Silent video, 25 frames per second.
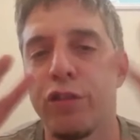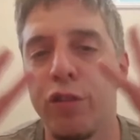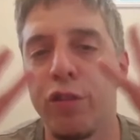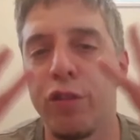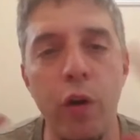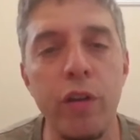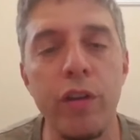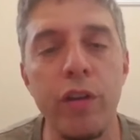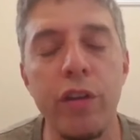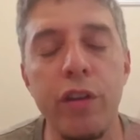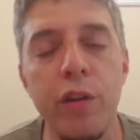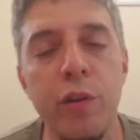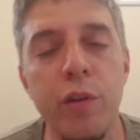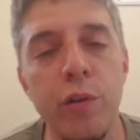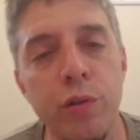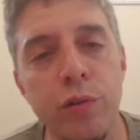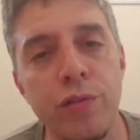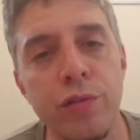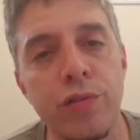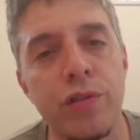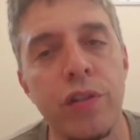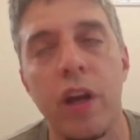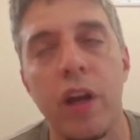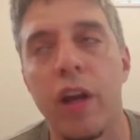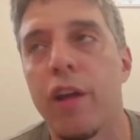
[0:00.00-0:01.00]
Don't
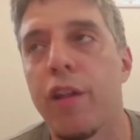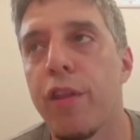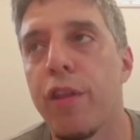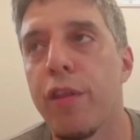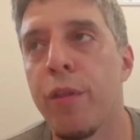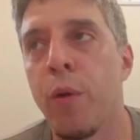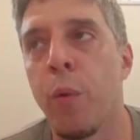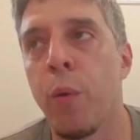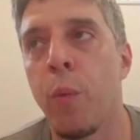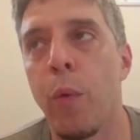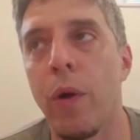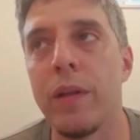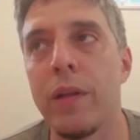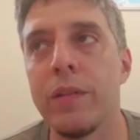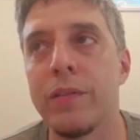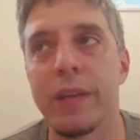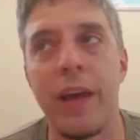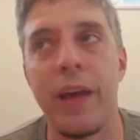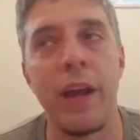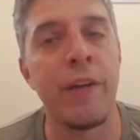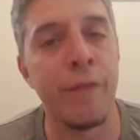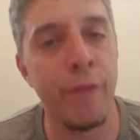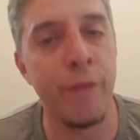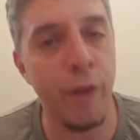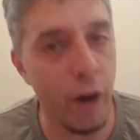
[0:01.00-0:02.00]
use the ones
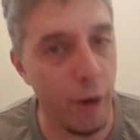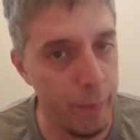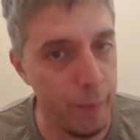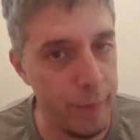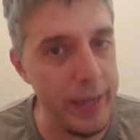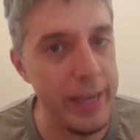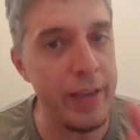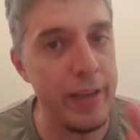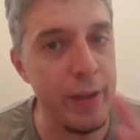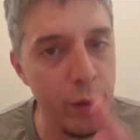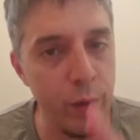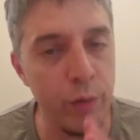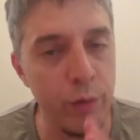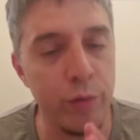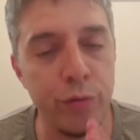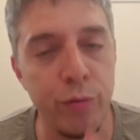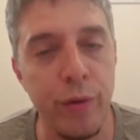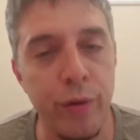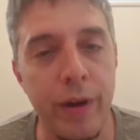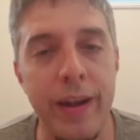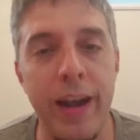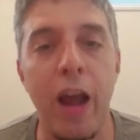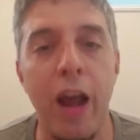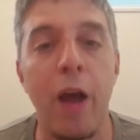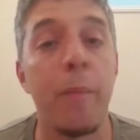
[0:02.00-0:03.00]
that are being used
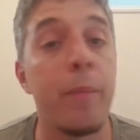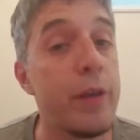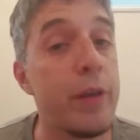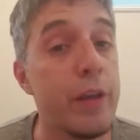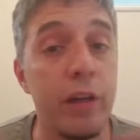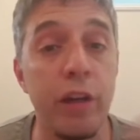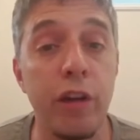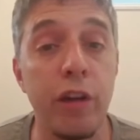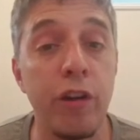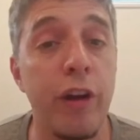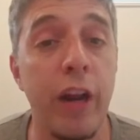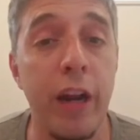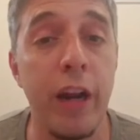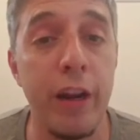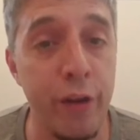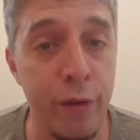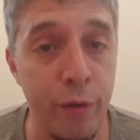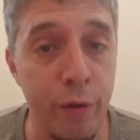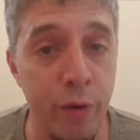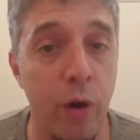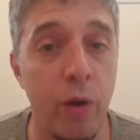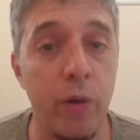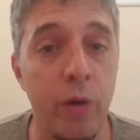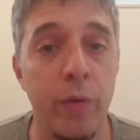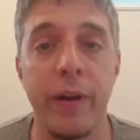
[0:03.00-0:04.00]
right now, but you can create
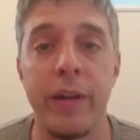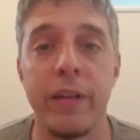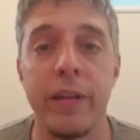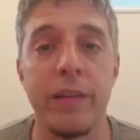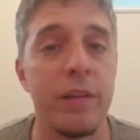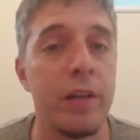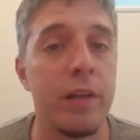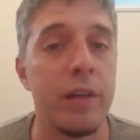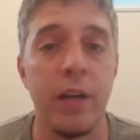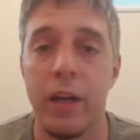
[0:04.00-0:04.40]
your own, right?